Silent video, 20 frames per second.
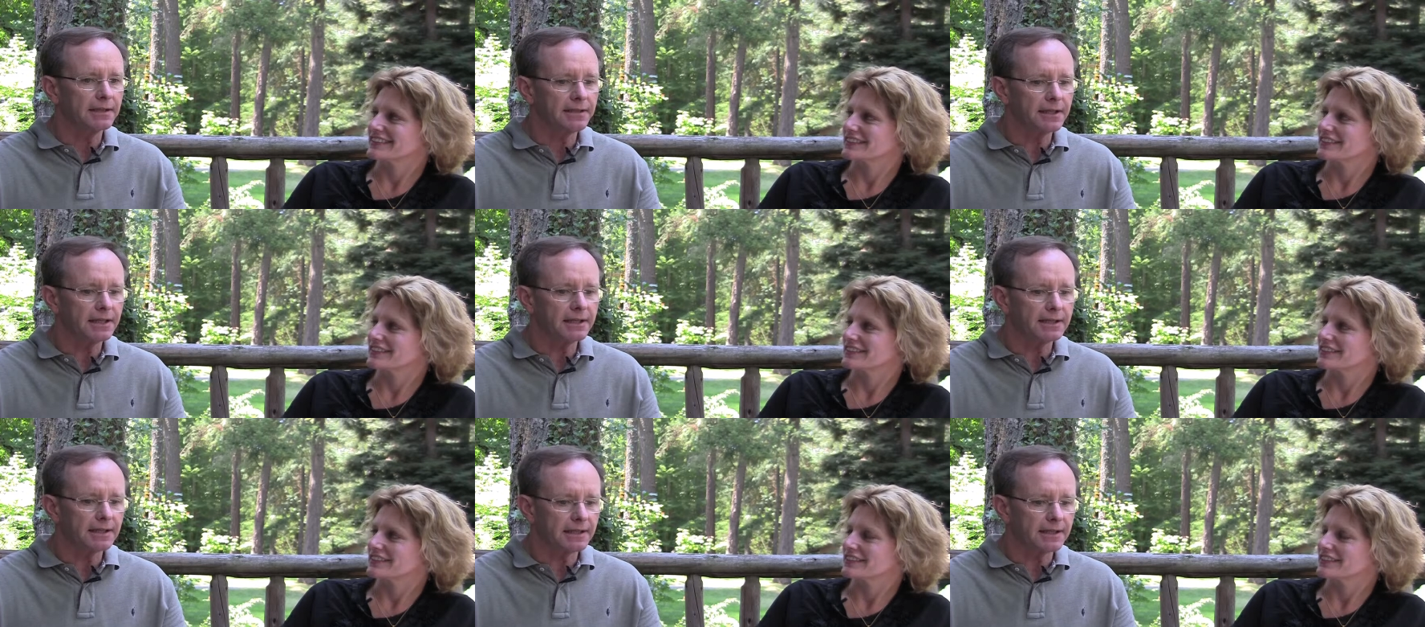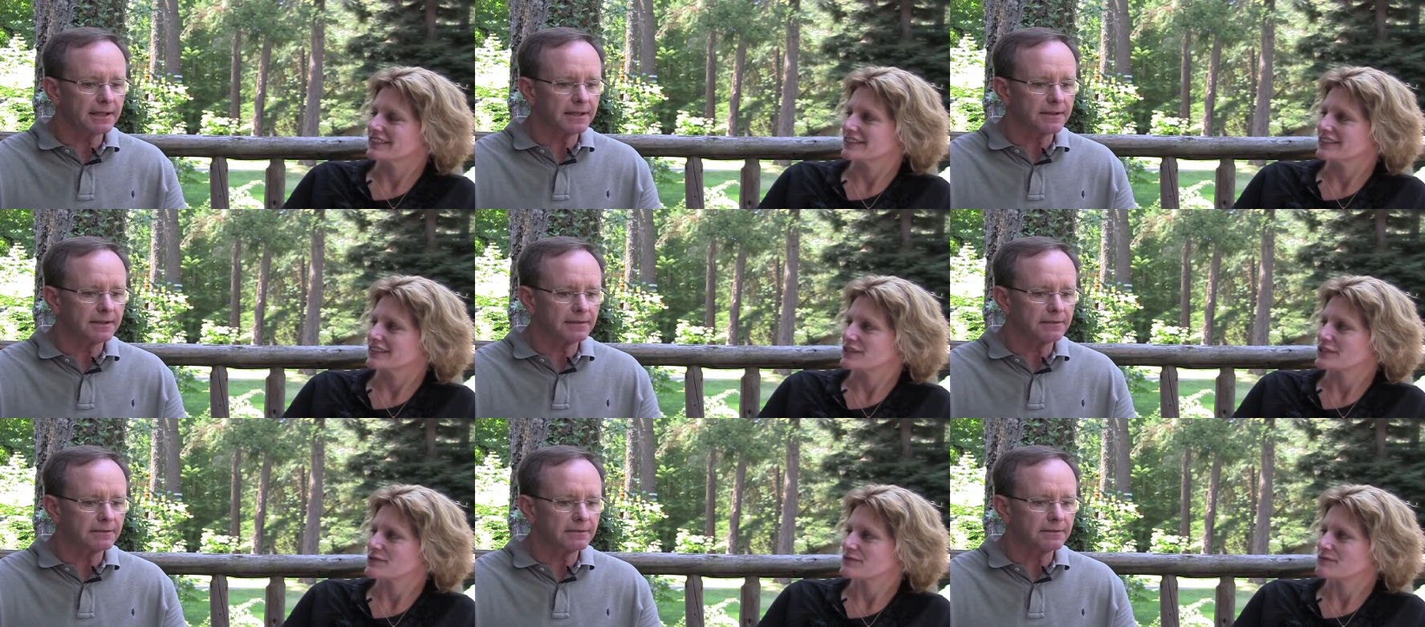Speaker 1: I think the
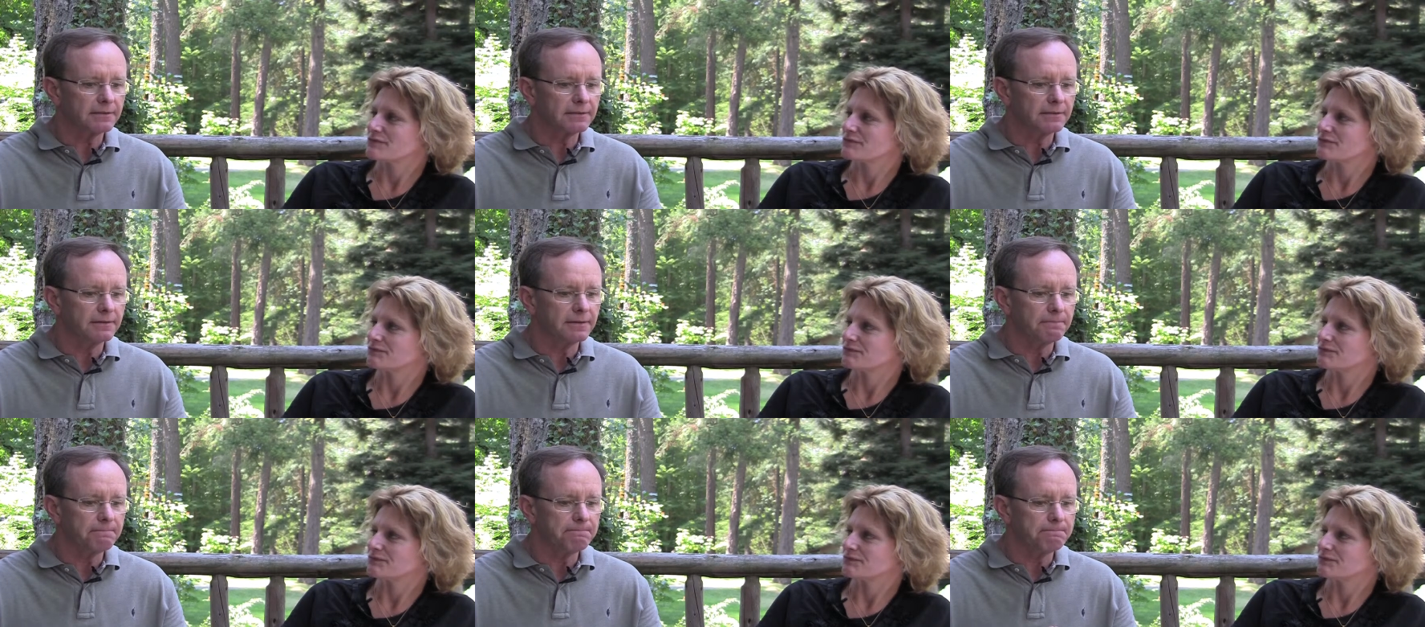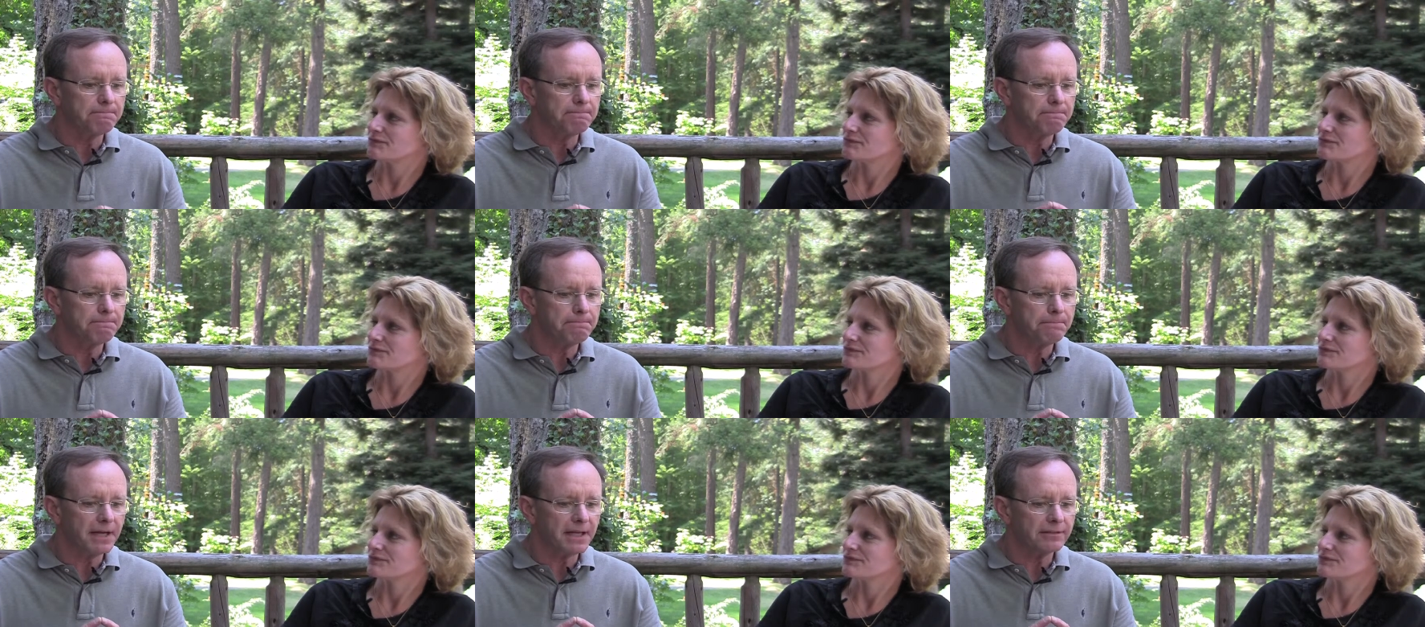
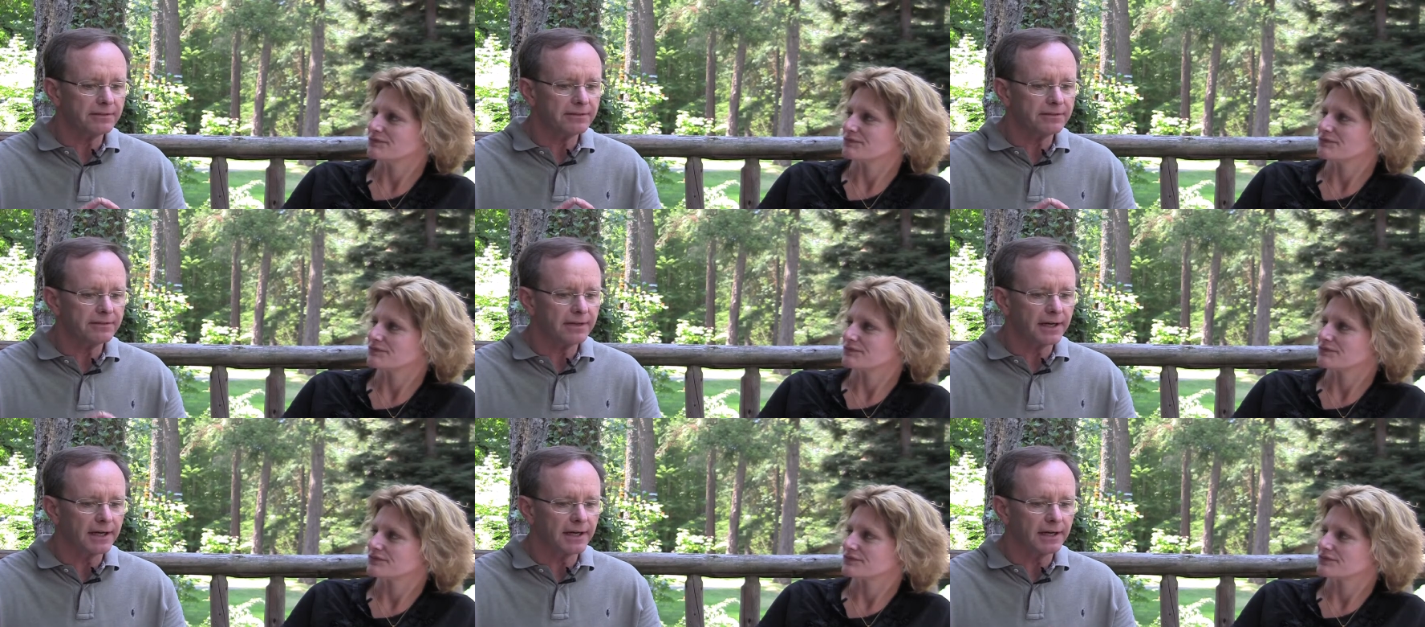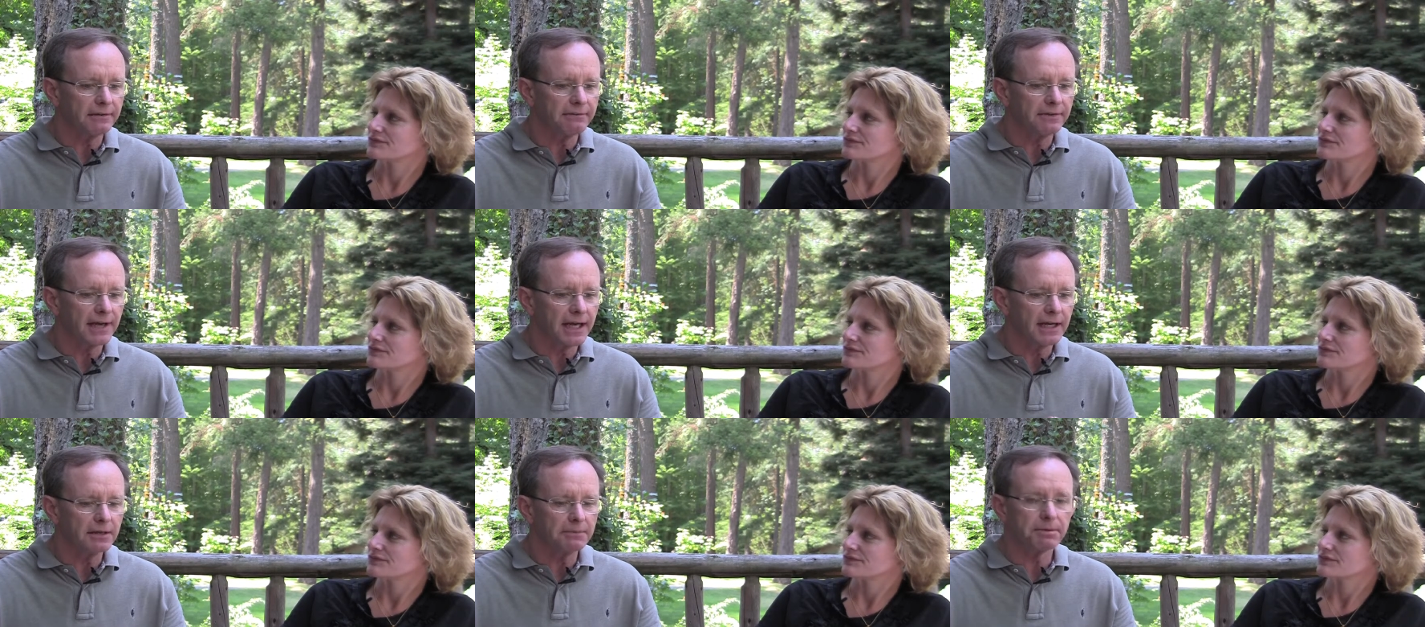best
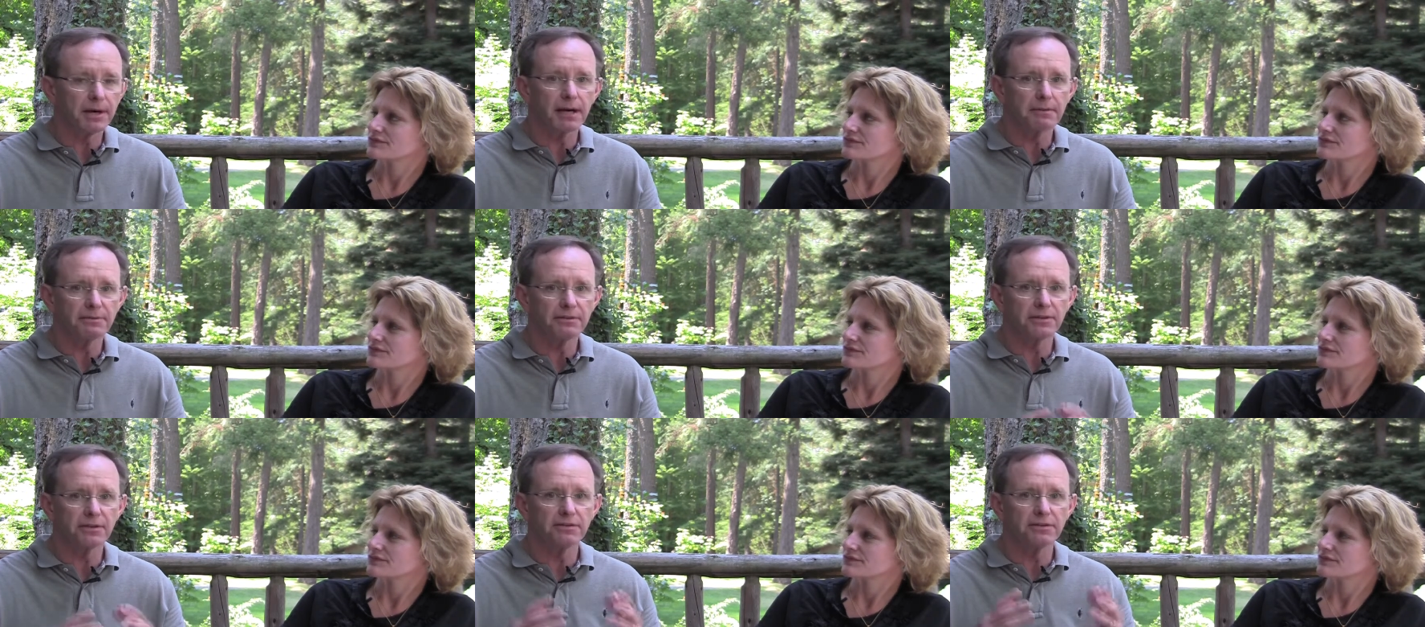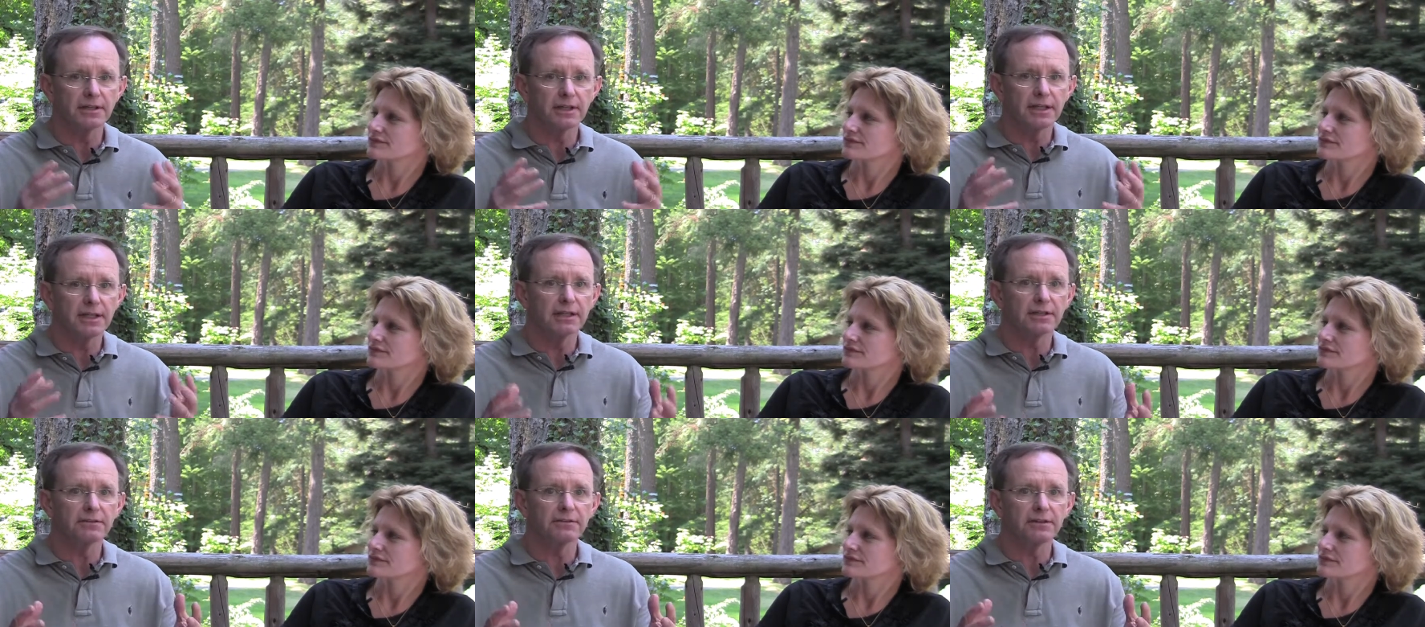value proposition
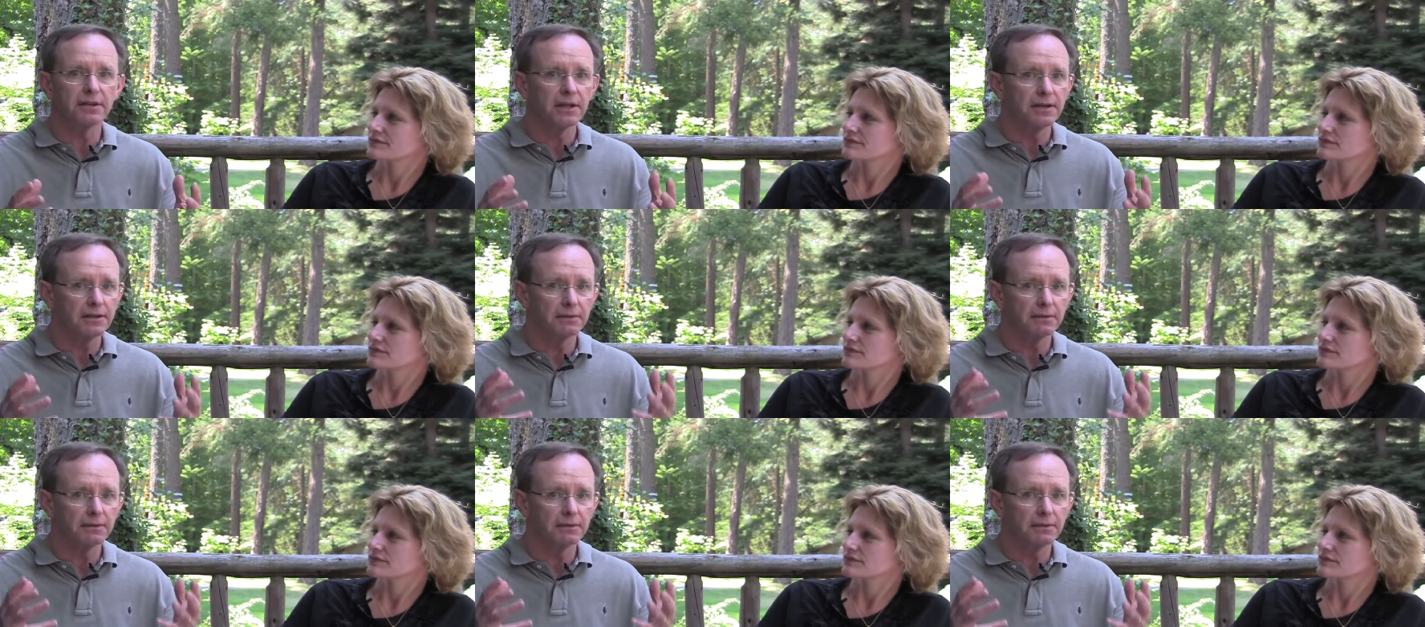is